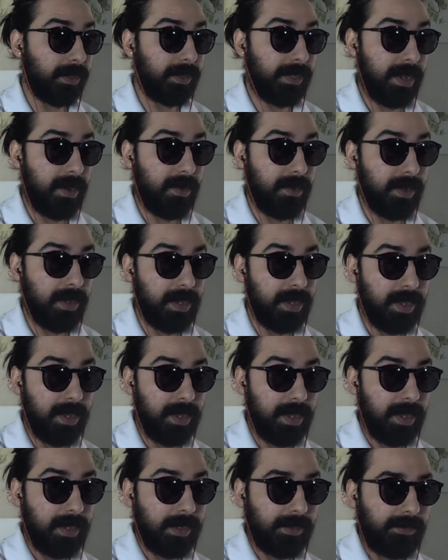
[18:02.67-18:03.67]
out?
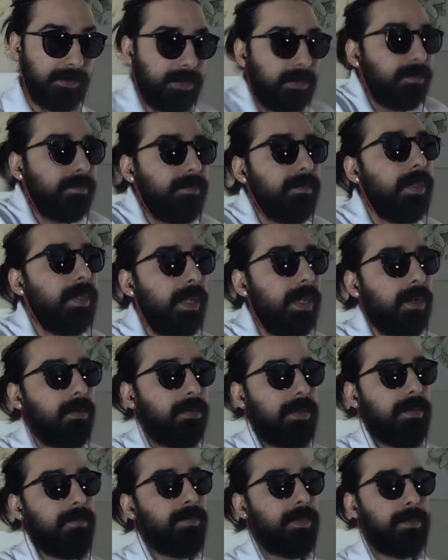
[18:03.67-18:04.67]
So, you know,
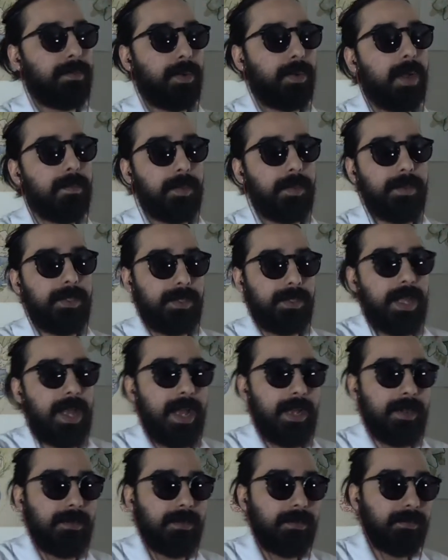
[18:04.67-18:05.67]
the, the problem is
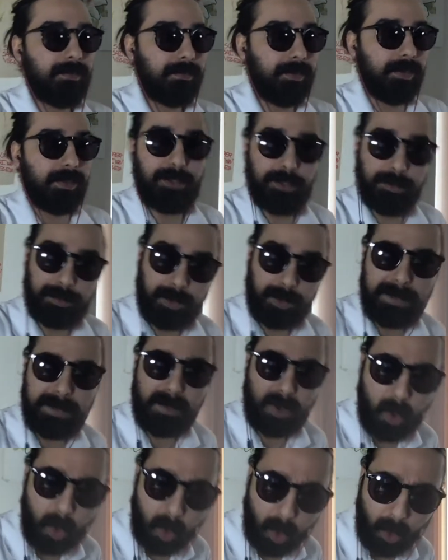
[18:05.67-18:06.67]
not the Supreme
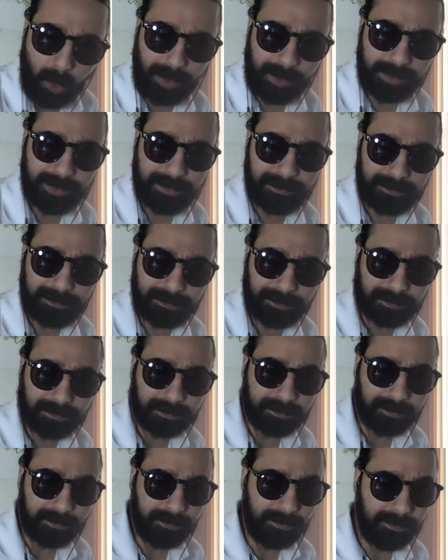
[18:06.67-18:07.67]
Court
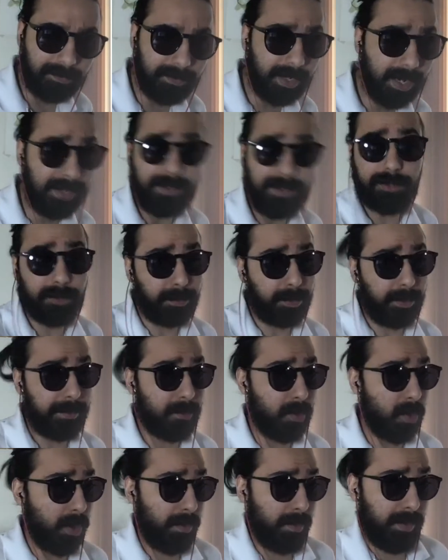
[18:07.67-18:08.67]
the Supreme
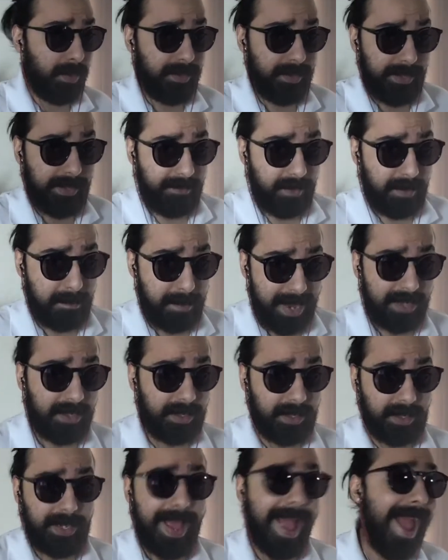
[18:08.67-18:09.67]
Court wasn't even meant
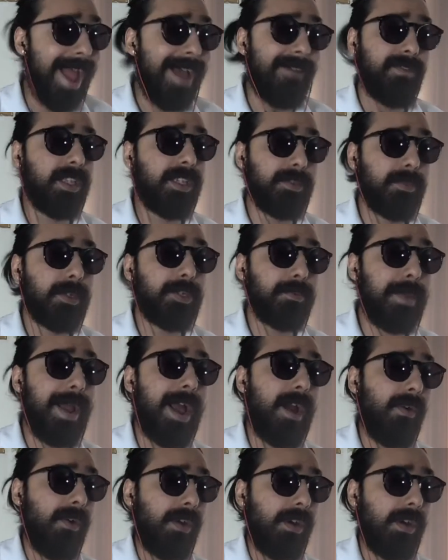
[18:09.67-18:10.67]
to have this much
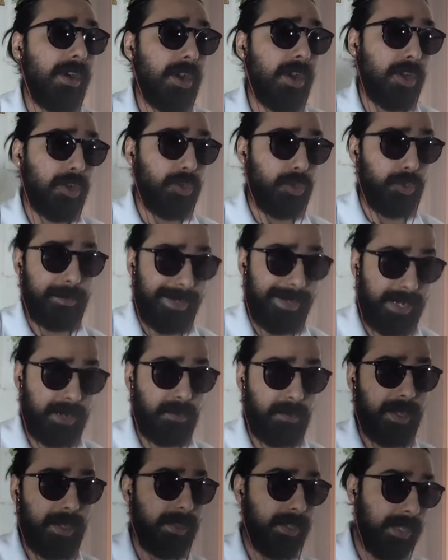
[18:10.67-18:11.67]
power to begin
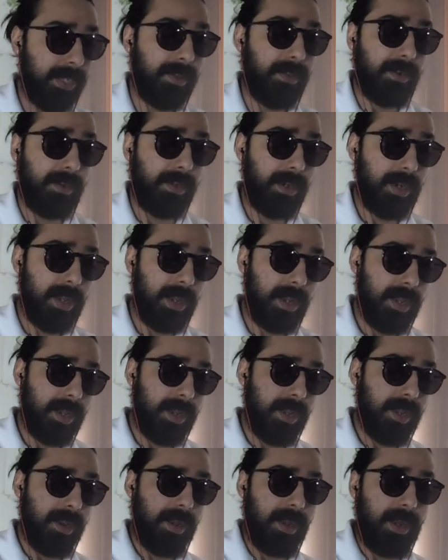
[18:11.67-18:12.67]
with either.
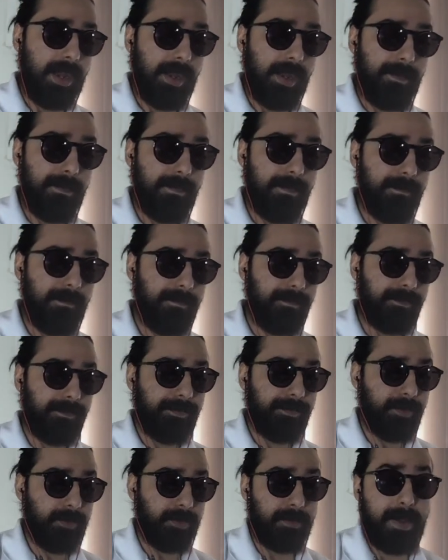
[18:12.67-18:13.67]
Um,
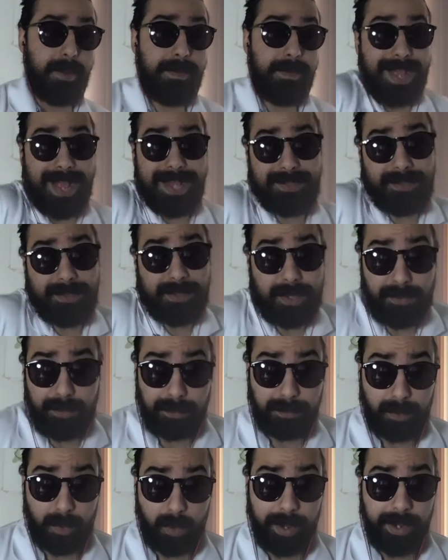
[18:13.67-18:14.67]
so maybe that's another
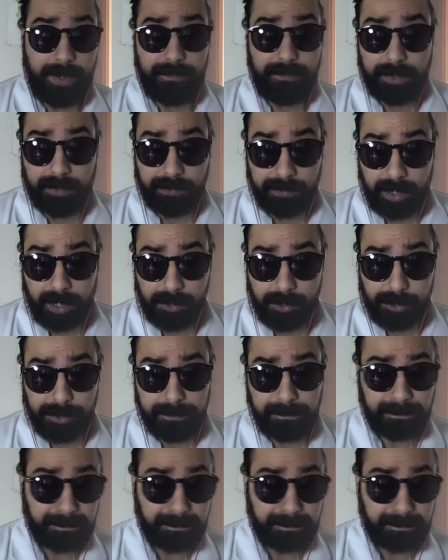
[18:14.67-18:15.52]
point of discussion.